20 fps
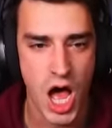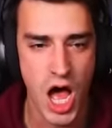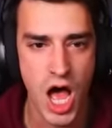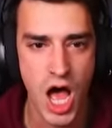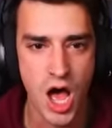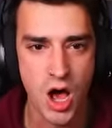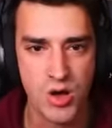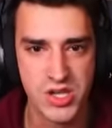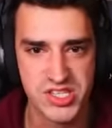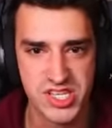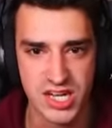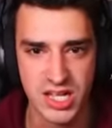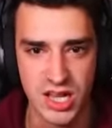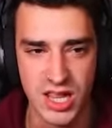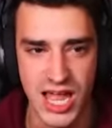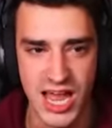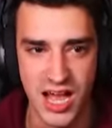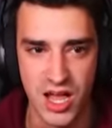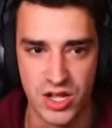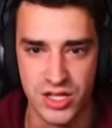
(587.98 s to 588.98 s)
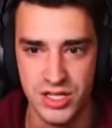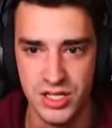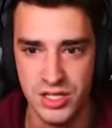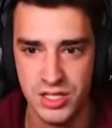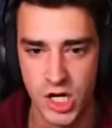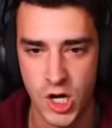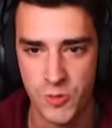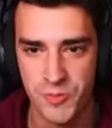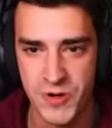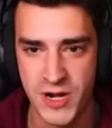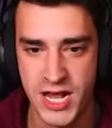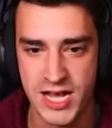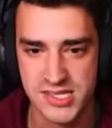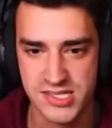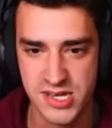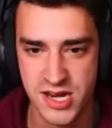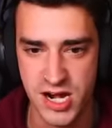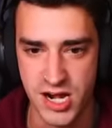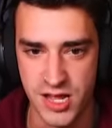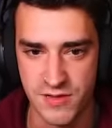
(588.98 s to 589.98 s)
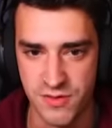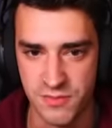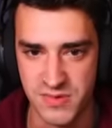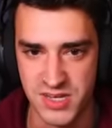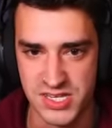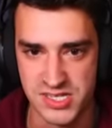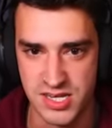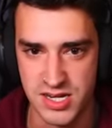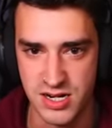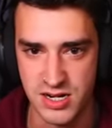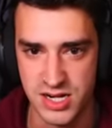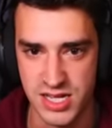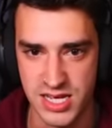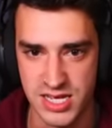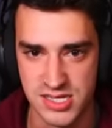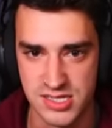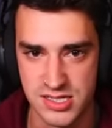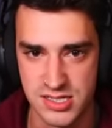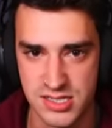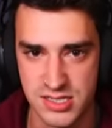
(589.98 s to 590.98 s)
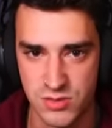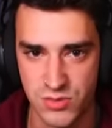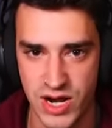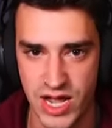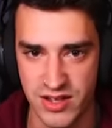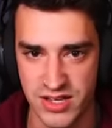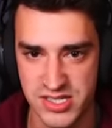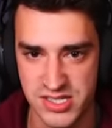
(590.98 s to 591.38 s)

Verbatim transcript: Oh, it's a clown. Hope you're not scared of him, because here it is. Wow,